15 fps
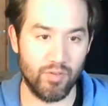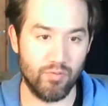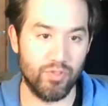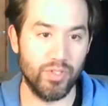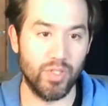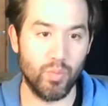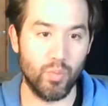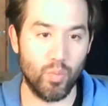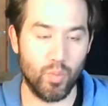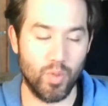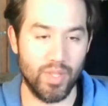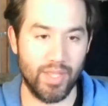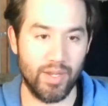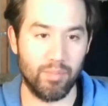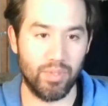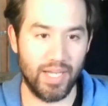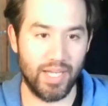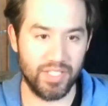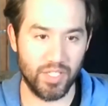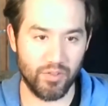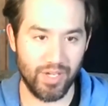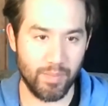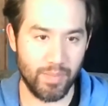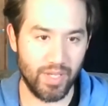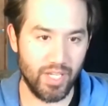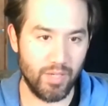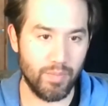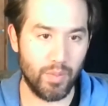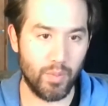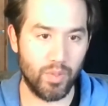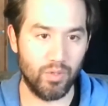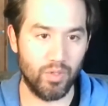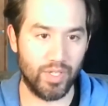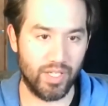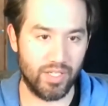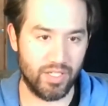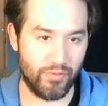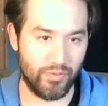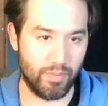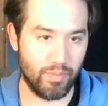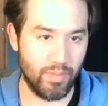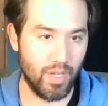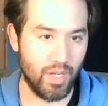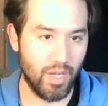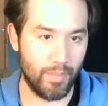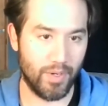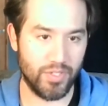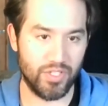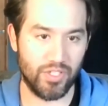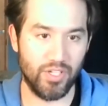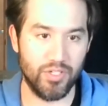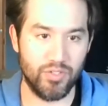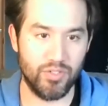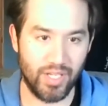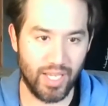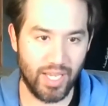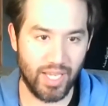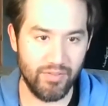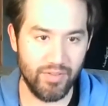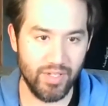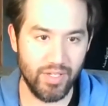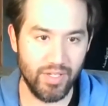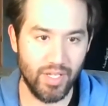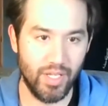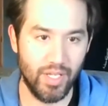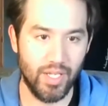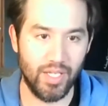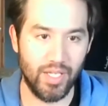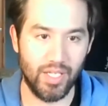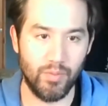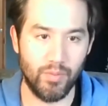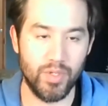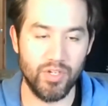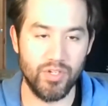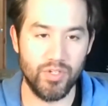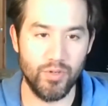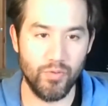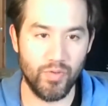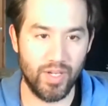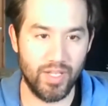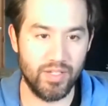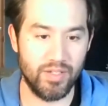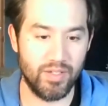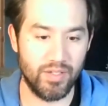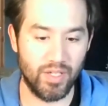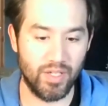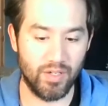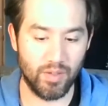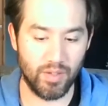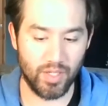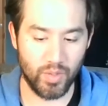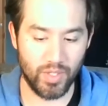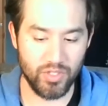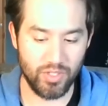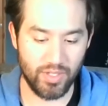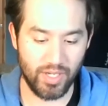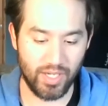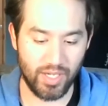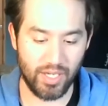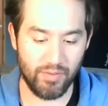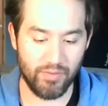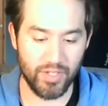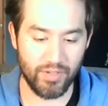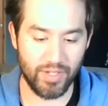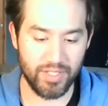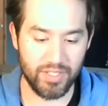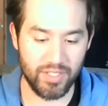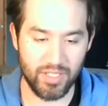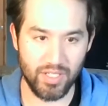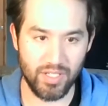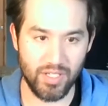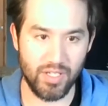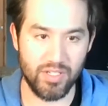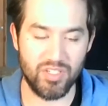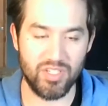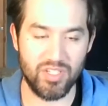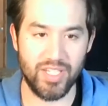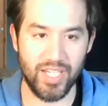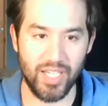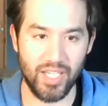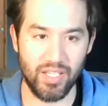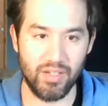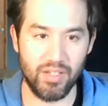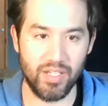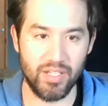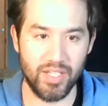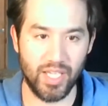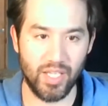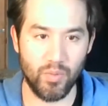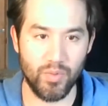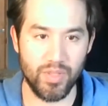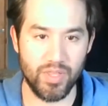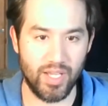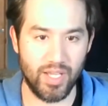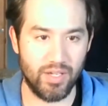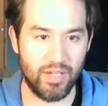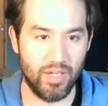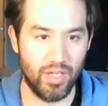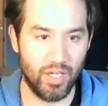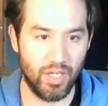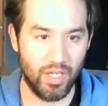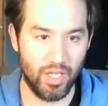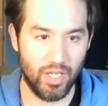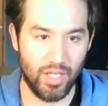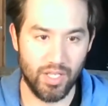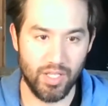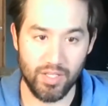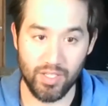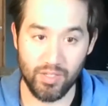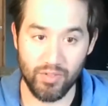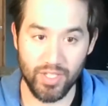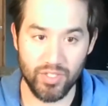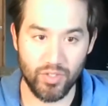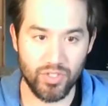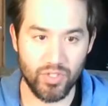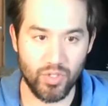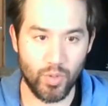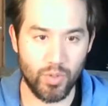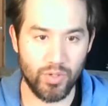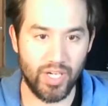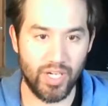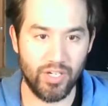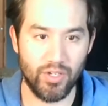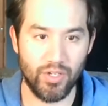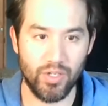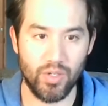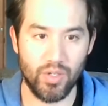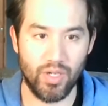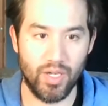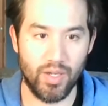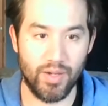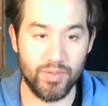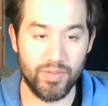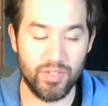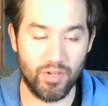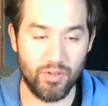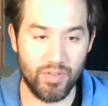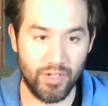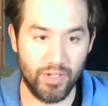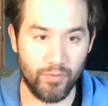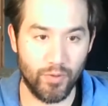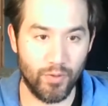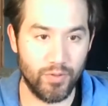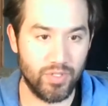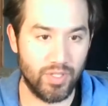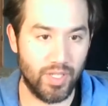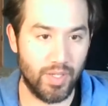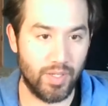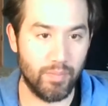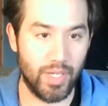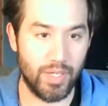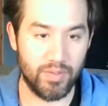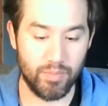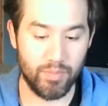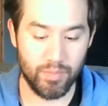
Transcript: real one that applies in Great Bay, you might want to look at different parts of the country that have it. And when you do find a question that kind of addresses it, and just dig in with that. The research coordinator, I would start there first, and they might,